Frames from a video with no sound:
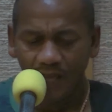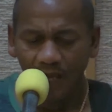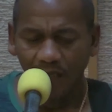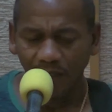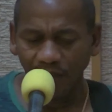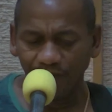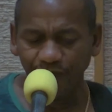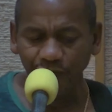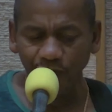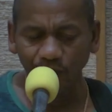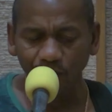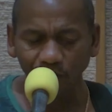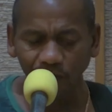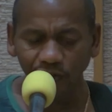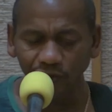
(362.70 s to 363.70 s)
If you
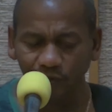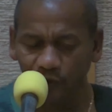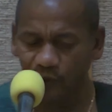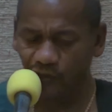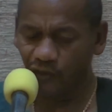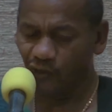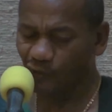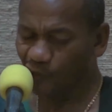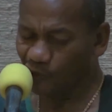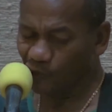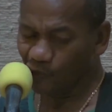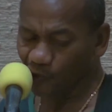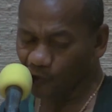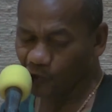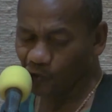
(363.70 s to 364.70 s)
want to
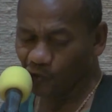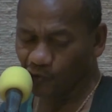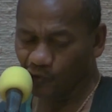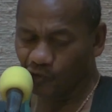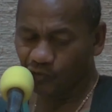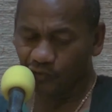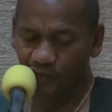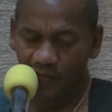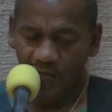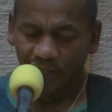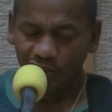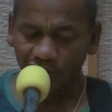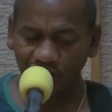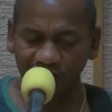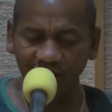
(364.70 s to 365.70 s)
know
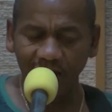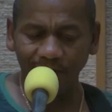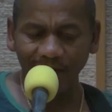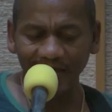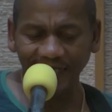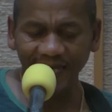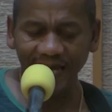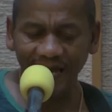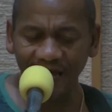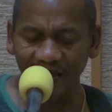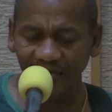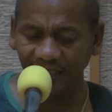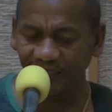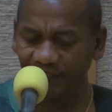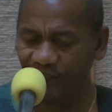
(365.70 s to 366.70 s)
just how I got
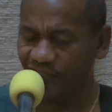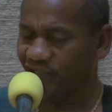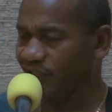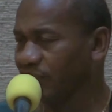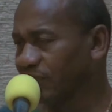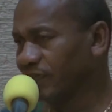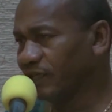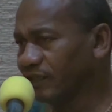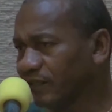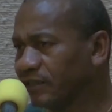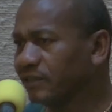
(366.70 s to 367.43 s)
here,